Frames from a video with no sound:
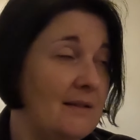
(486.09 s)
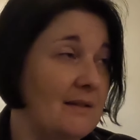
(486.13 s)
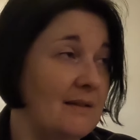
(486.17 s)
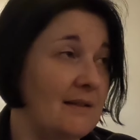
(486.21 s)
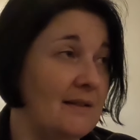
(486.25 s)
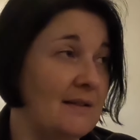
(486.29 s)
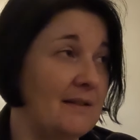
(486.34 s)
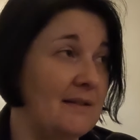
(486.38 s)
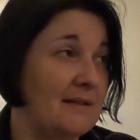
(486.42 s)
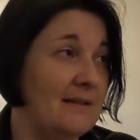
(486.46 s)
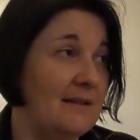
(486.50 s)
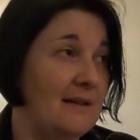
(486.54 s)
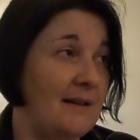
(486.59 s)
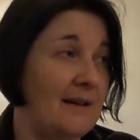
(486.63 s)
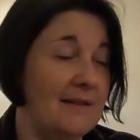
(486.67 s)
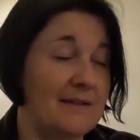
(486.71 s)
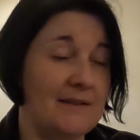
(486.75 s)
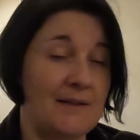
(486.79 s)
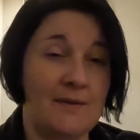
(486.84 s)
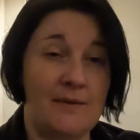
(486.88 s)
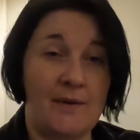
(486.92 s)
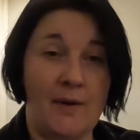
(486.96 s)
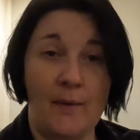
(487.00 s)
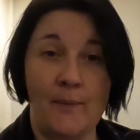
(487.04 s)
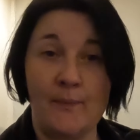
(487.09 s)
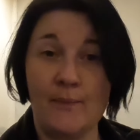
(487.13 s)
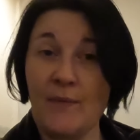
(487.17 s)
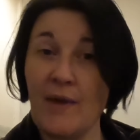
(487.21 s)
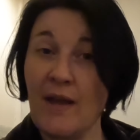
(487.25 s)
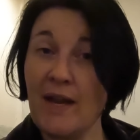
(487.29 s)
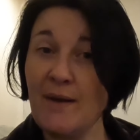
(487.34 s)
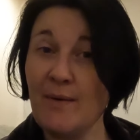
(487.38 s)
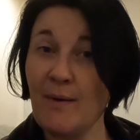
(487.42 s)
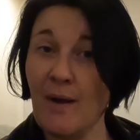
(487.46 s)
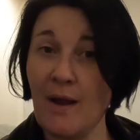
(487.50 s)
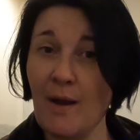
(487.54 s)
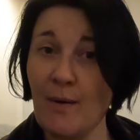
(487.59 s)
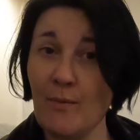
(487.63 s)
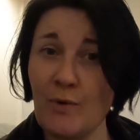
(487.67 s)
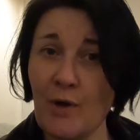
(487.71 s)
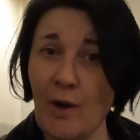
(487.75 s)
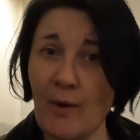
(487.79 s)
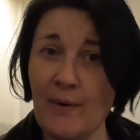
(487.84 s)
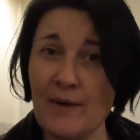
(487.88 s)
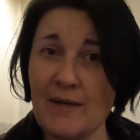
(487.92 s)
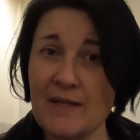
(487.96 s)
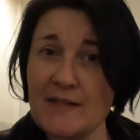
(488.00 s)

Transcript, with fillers: I don't know. Anyway, I'm going.